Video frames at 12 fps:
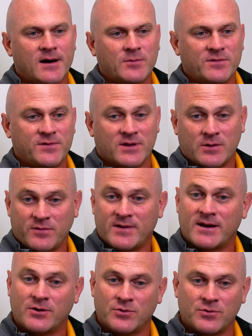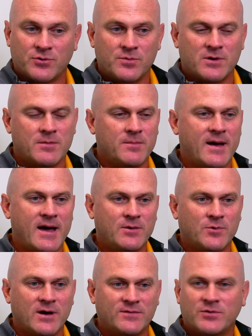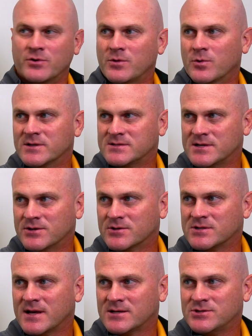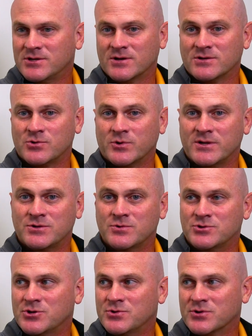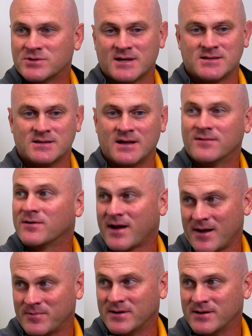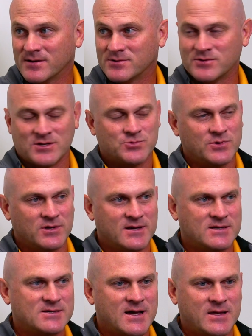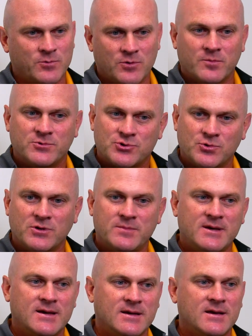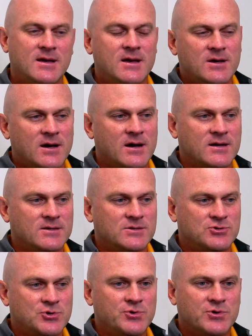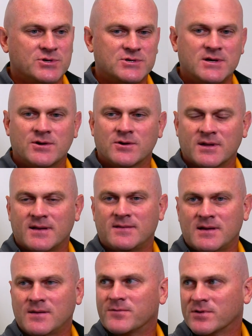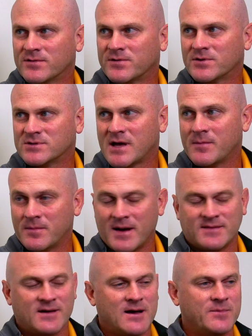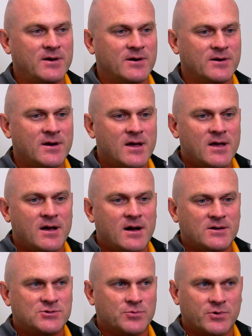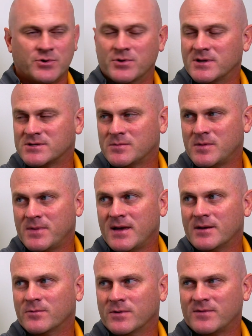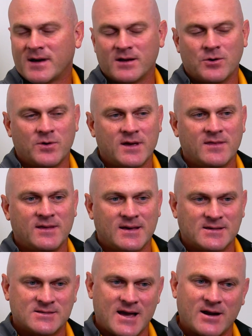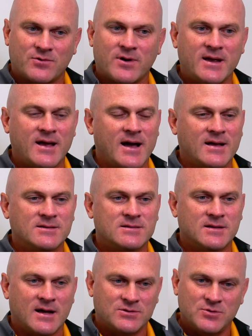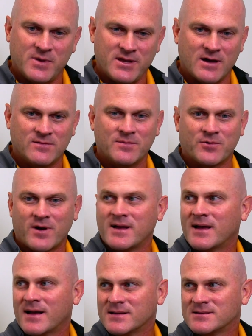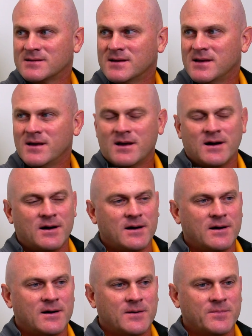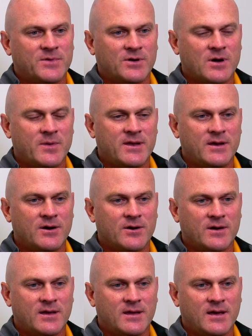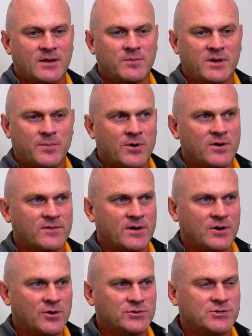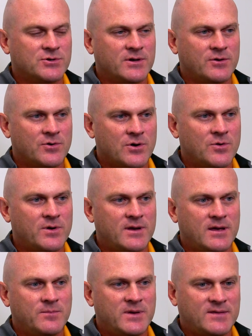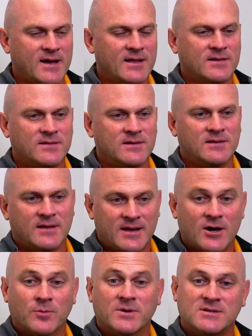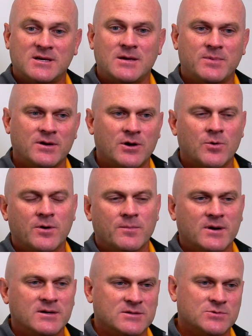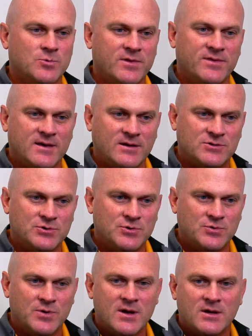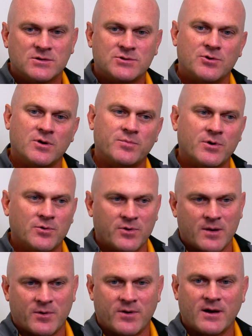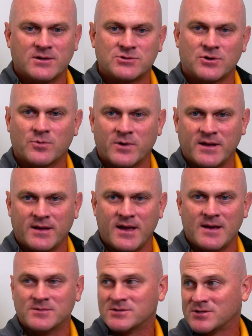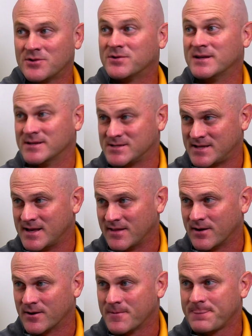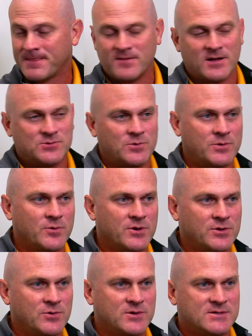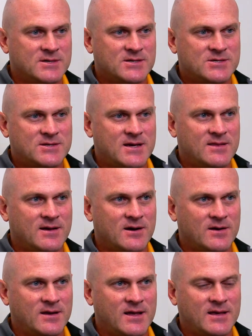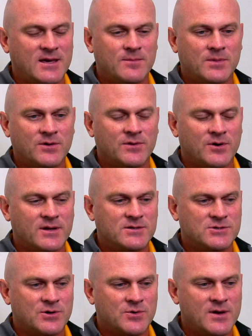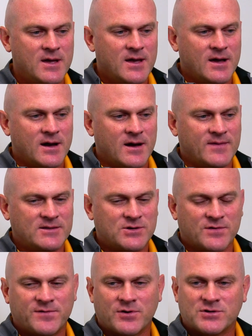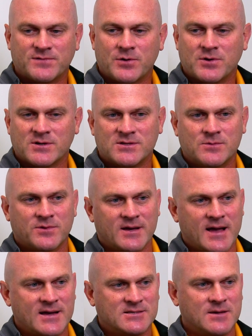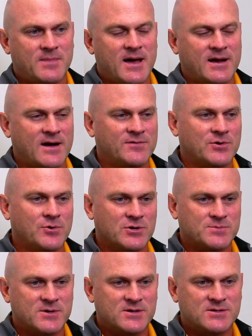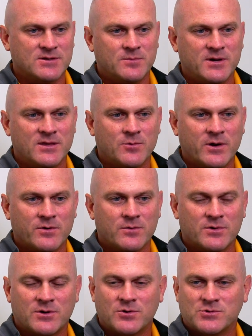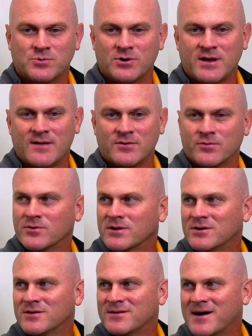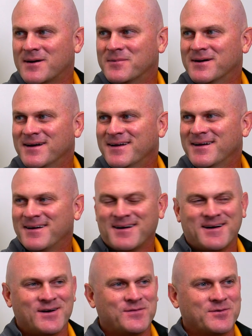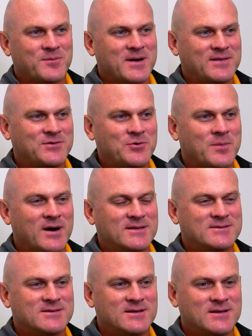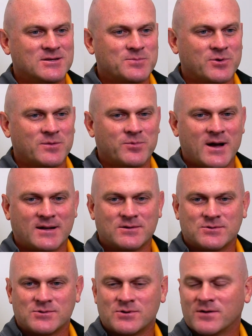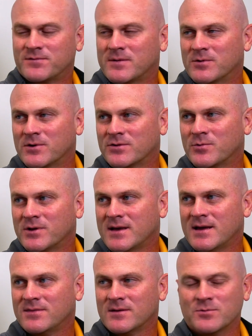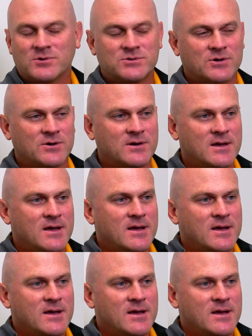We feel like we've got a good group coming back. We'll have 21 seniors next year and 22 juniors. That's never happened here, so that's really exciting. We'll truly be a junior-senior-led team for the first time in my time here. So recruiting's going to be big. We've got to go get the exact right guys, not too many of them, the right guys, to come in here and be a part of our culture and grow and be talented and help us keep it going. Because it's one thing to turn a program around and start winning games. It's another thing to stay there. And that's what we want to do is stay there and keep building on it. So that's our first focus. Then when the guys get back after Christmas, they'll be in the weight room with Coach Wood having a really good time for about 2 months. And then spring practice will start February 28th, and we'll start